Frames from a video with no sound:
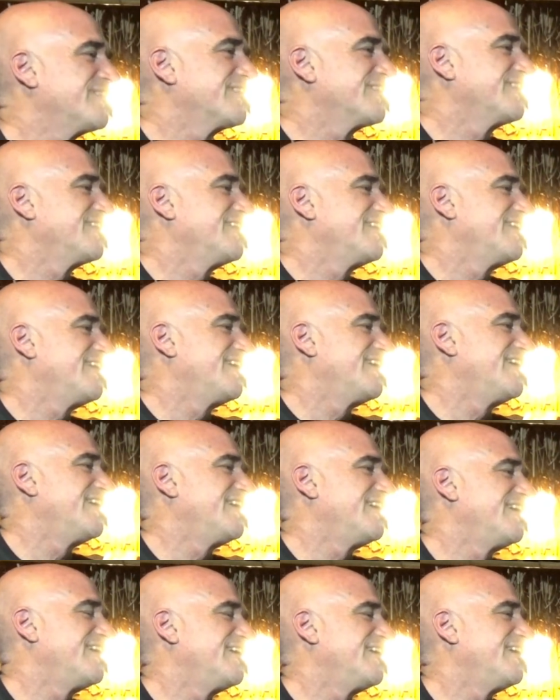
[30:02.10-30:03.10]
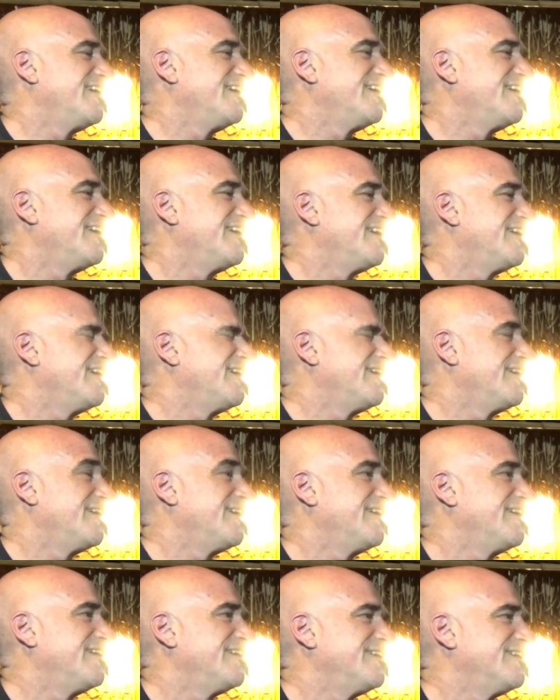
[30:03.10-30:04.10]

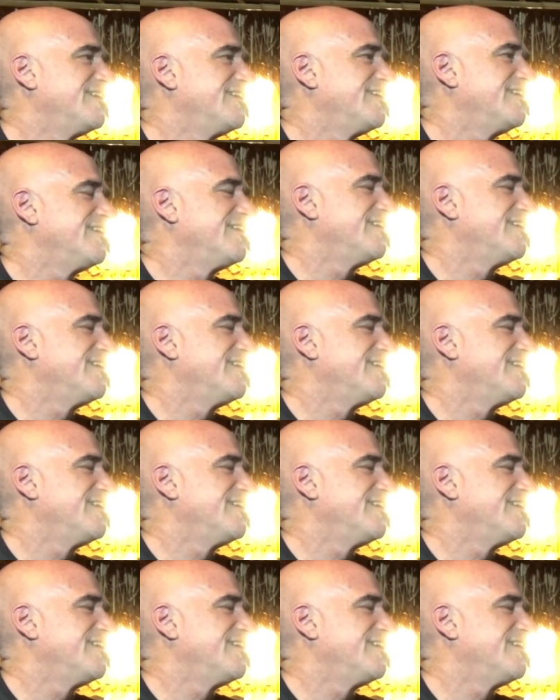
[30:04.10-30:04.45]
(silent)